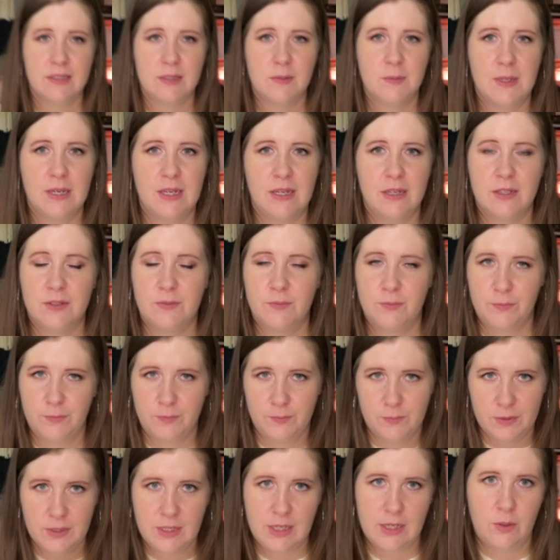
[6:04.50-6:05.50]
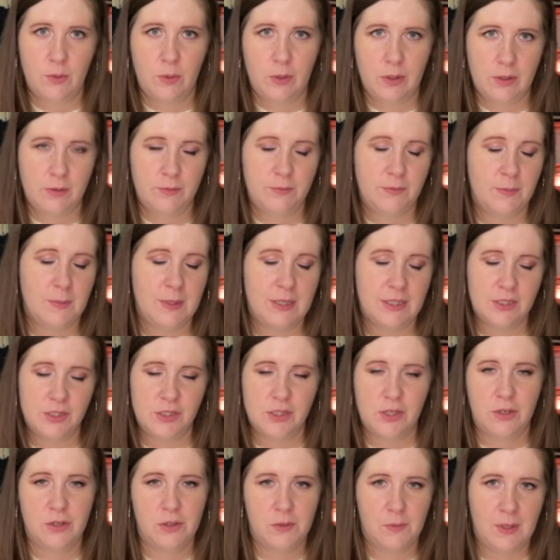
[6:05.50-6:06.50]
be in order for me to
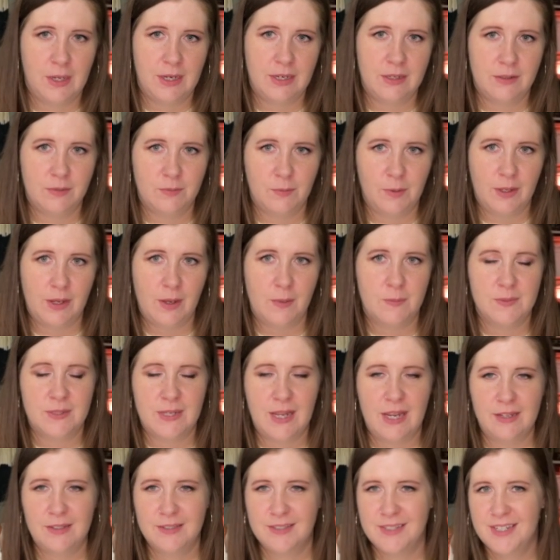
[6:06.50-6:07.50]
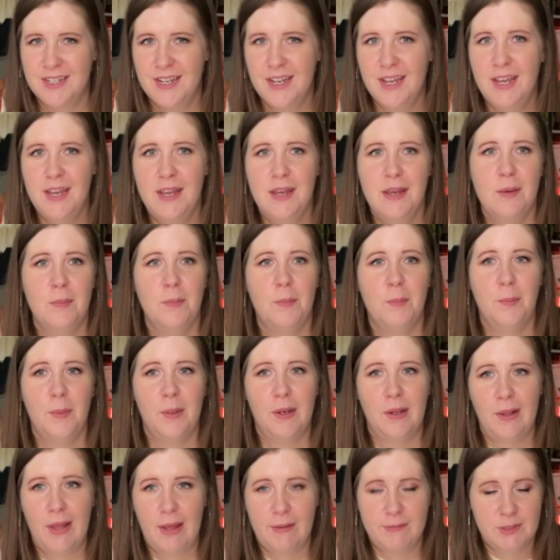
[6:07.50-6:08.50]
show you what comes next.
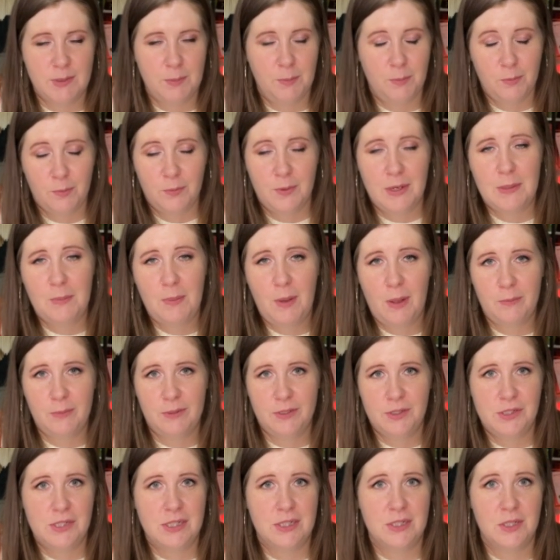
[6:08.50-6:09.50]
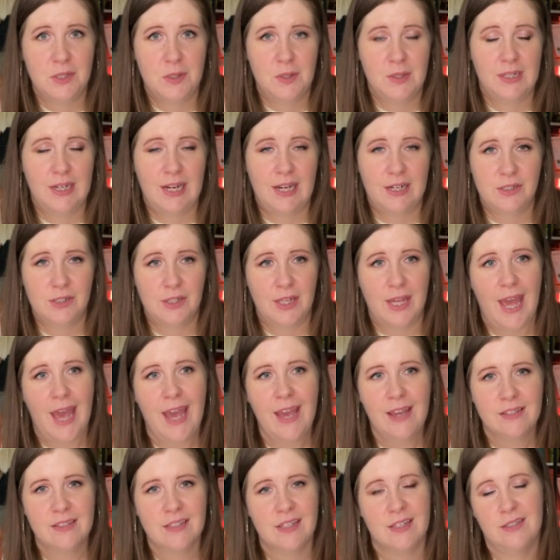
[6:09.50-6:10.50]
But I'll have to republish it so you can actually
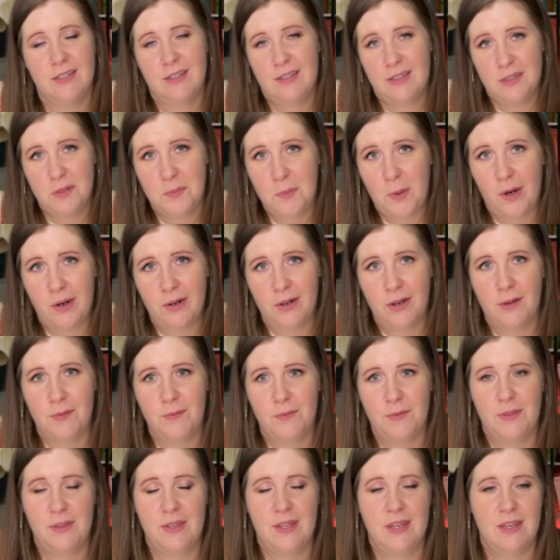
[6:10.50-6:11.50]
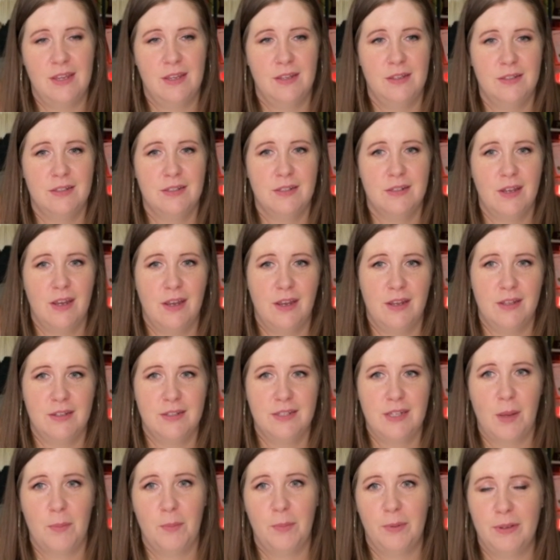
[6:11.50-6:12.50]
access this part of the
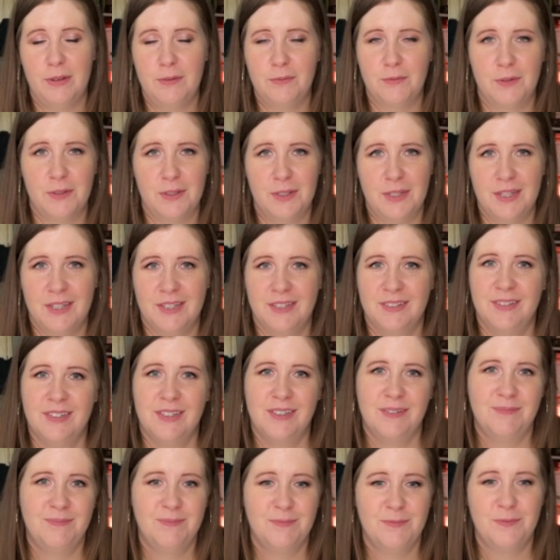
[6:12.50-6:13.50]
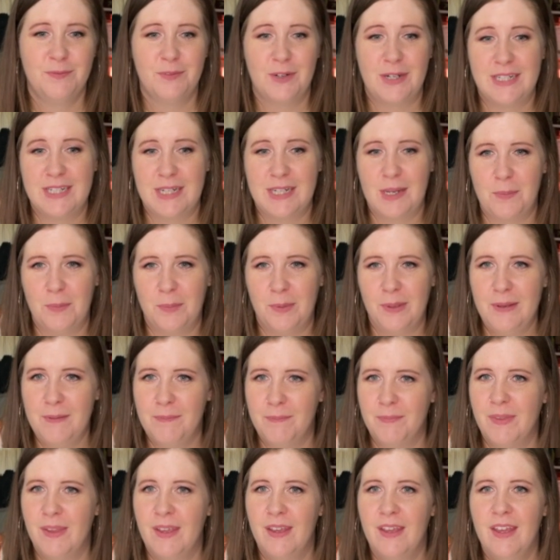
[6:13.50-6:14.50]
template for the free template.
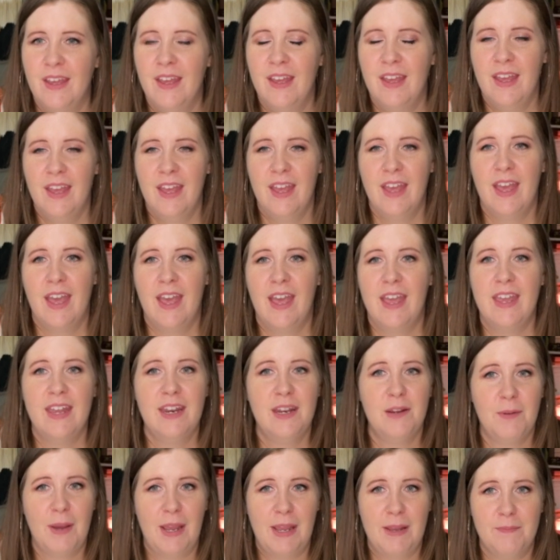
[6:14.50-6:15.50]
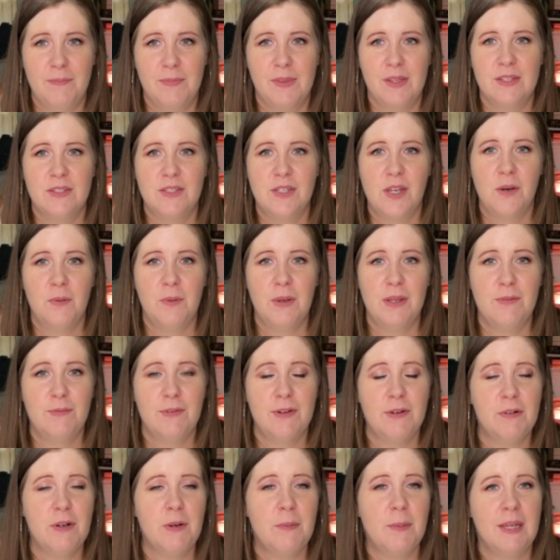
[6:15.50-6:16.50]
Anyway, so if
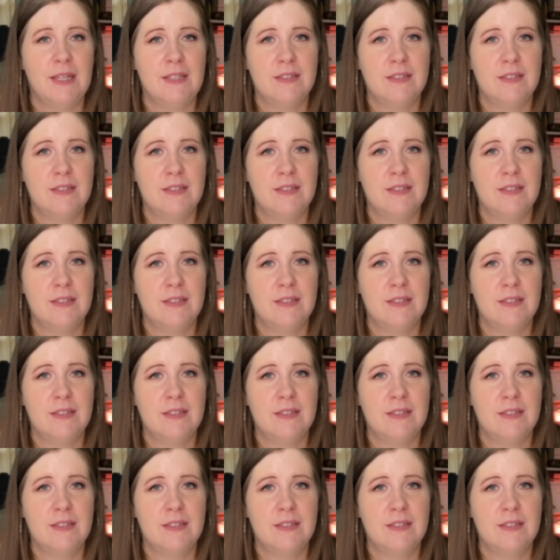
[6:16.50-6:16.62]
it remains